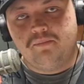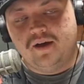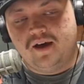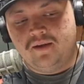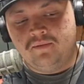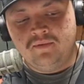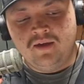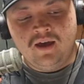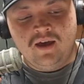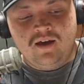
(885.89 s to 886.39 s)

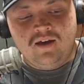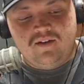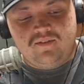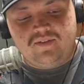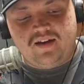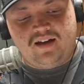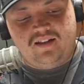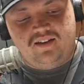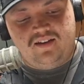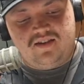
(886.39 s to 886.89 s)
But
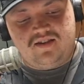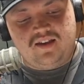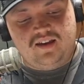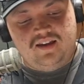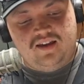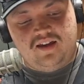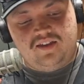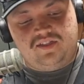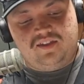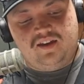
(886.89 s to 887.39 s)
Valley
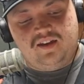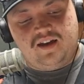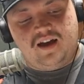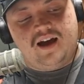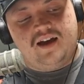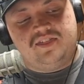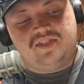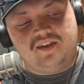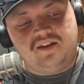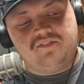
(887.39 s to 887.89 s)
City, I think
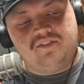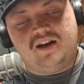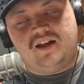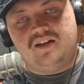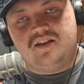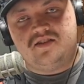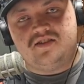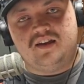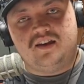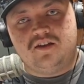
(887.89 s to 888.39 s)

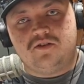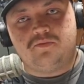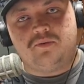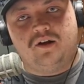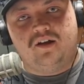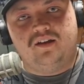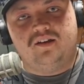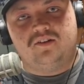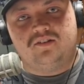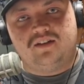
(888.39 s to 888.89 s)
Valley City is
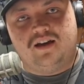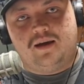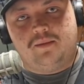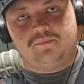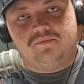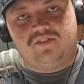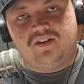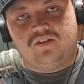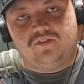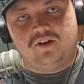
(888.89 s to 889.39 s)
probably your
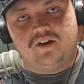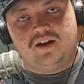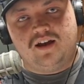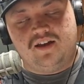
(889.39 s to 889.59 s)
top favorite.